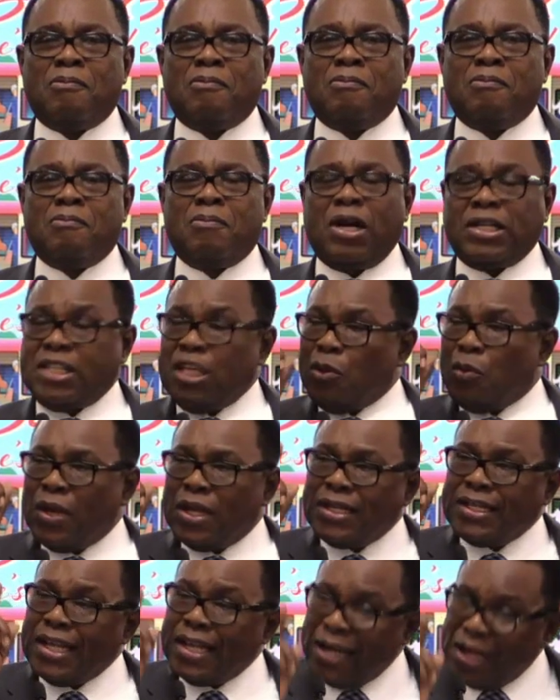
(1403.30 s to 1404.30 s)
but He
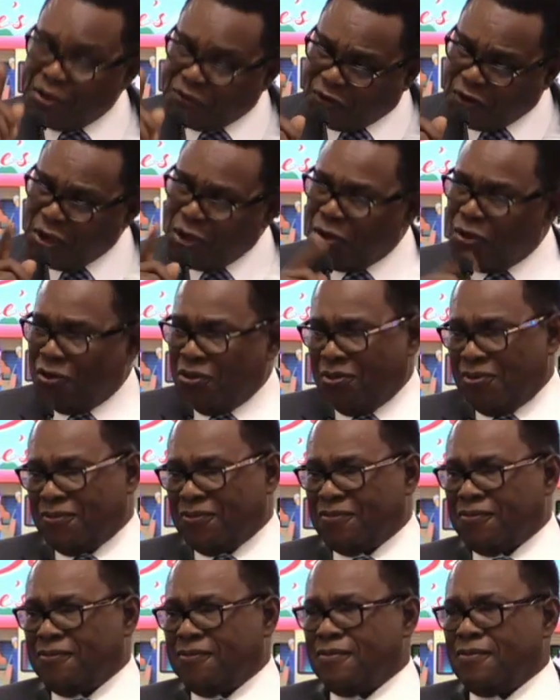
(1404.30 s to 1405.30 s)
will deliver you.
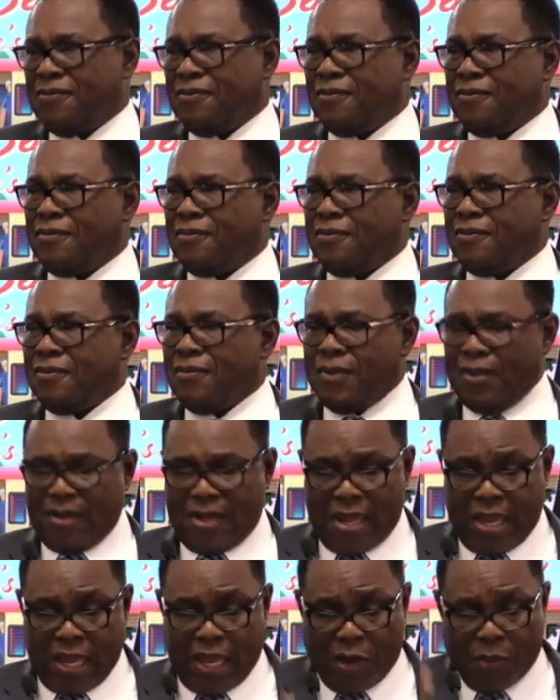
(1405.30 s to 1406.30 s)

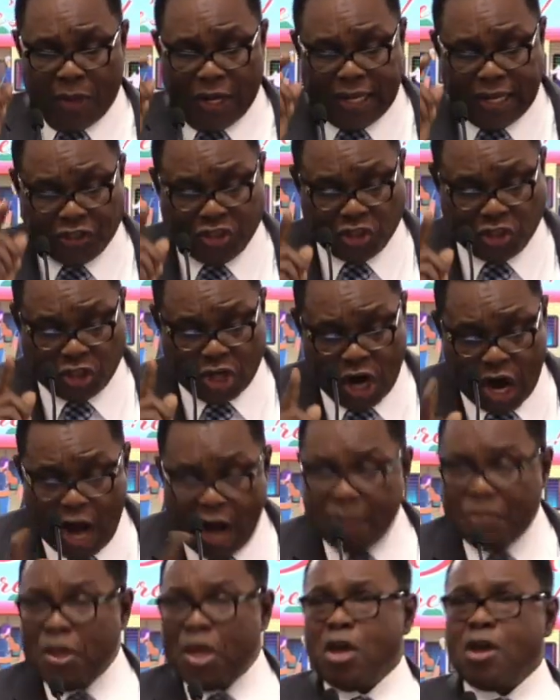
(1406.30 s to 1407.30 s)
He will
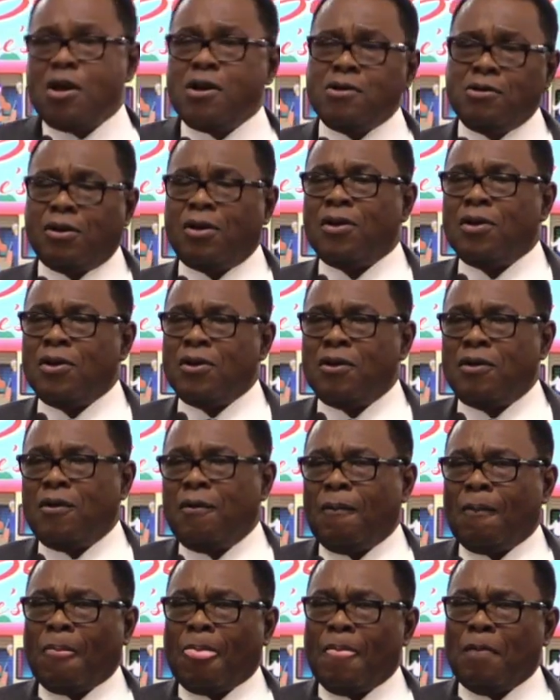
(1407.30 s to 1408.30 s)
disturb you,
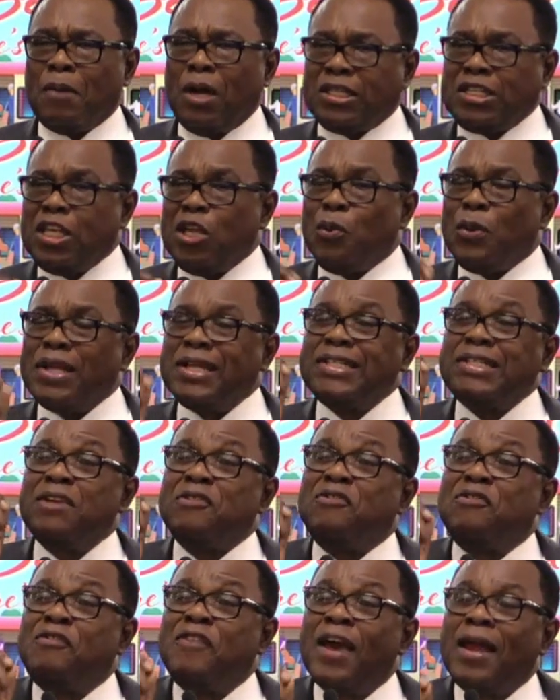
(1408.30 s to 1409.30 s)
but He will
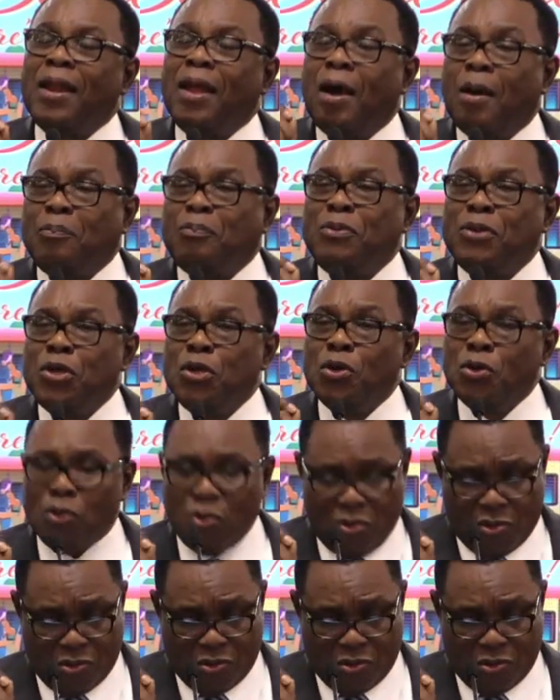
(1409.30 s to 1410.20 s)
develop you.